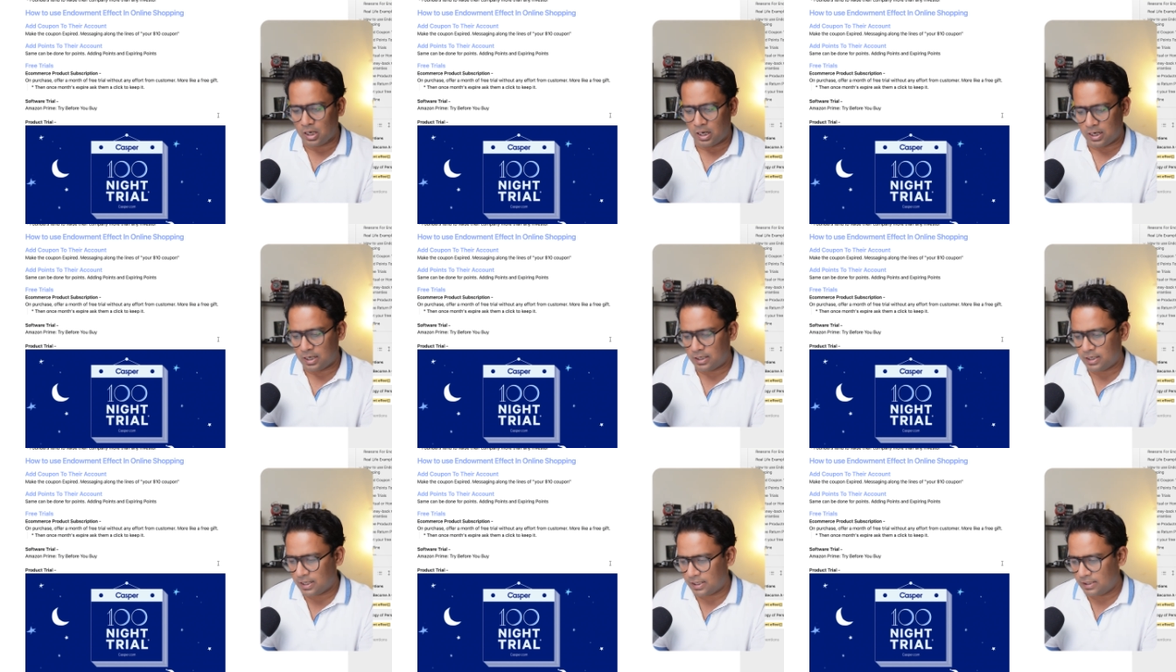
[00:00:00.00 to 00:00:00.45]

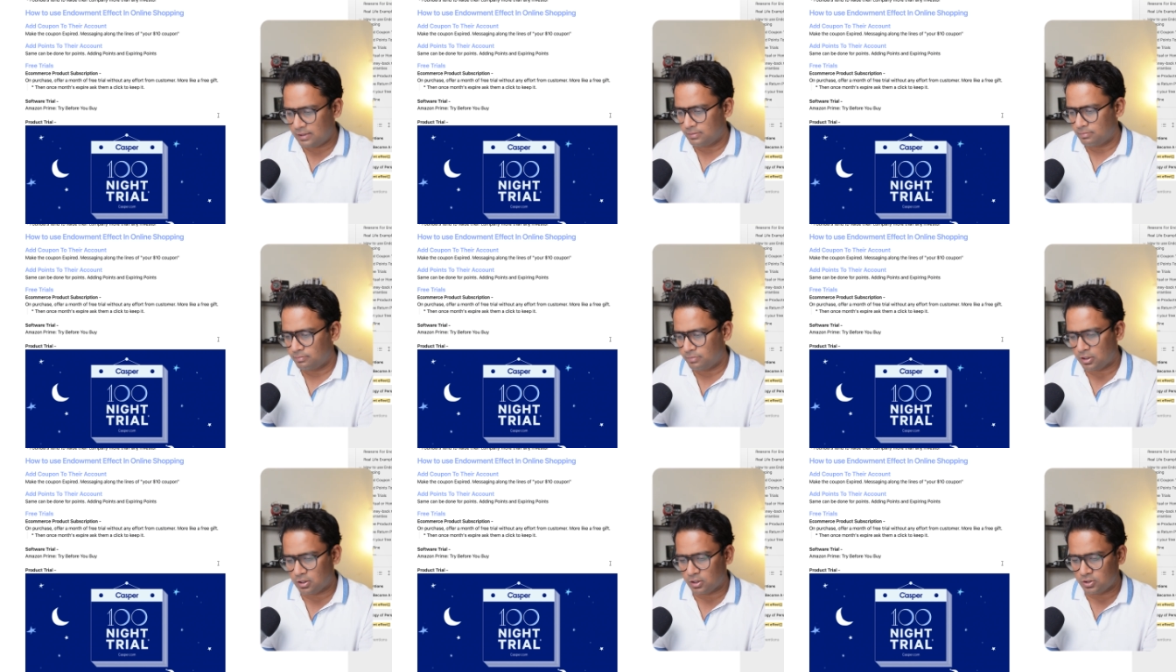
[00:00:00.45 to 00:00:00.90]
done
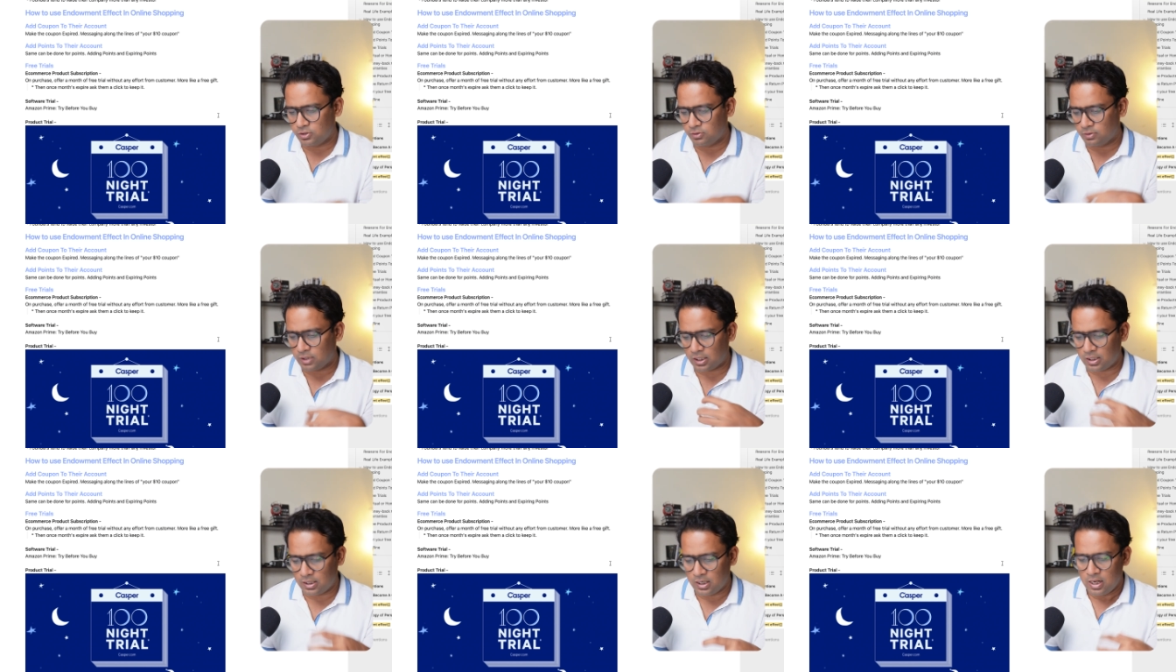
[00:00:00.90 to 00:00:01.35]
because you
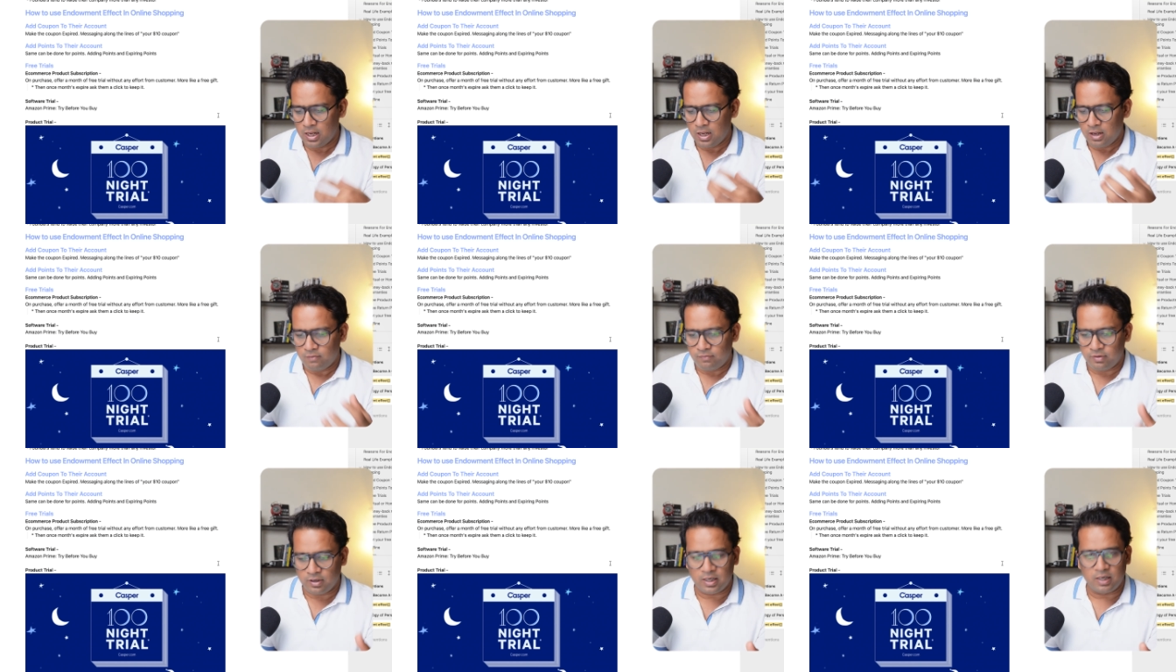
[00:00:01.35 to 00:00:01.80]
can
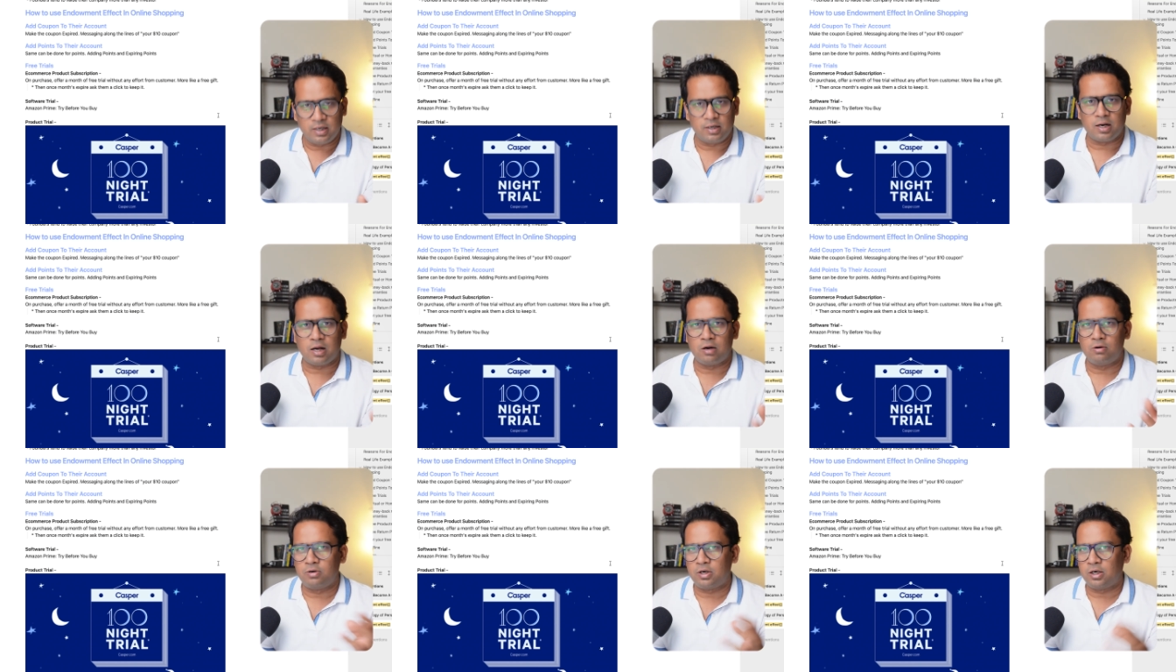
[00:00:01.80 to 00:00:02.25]
figure it
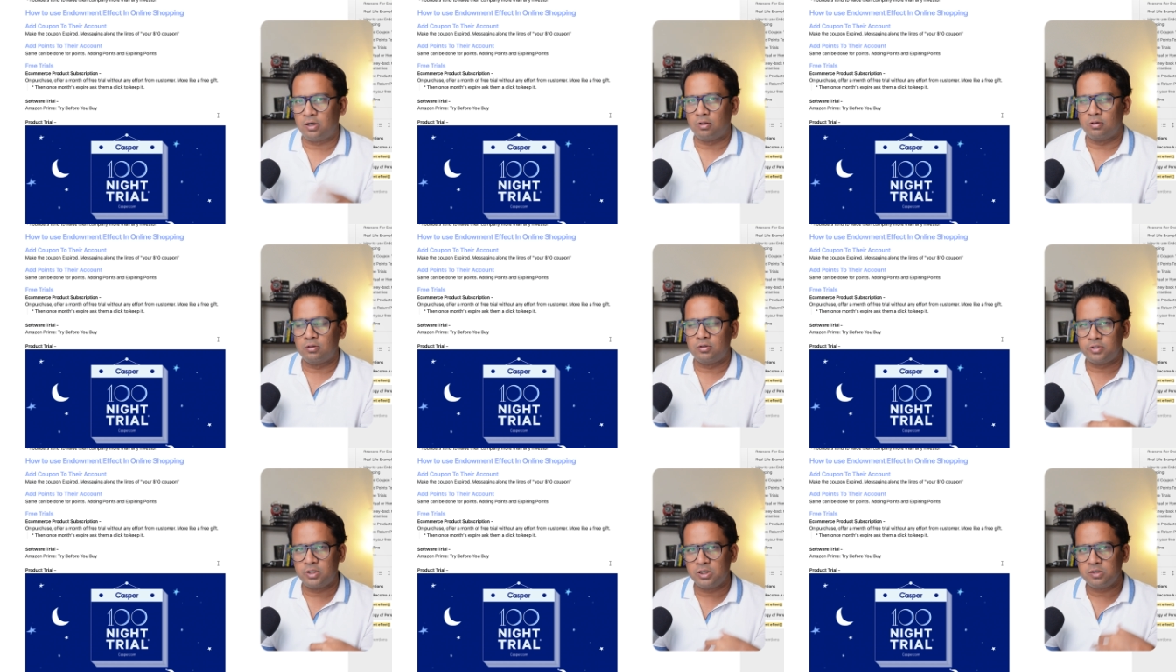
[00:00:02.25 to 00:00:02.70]
out and all
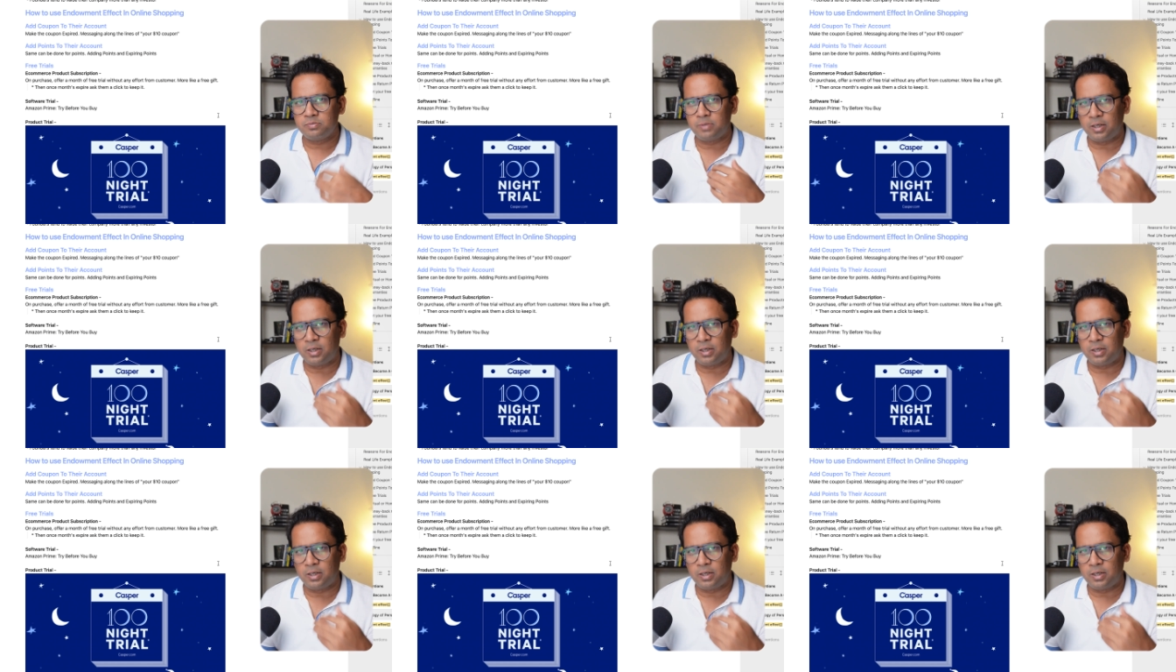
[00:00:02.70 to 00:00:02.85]
those things,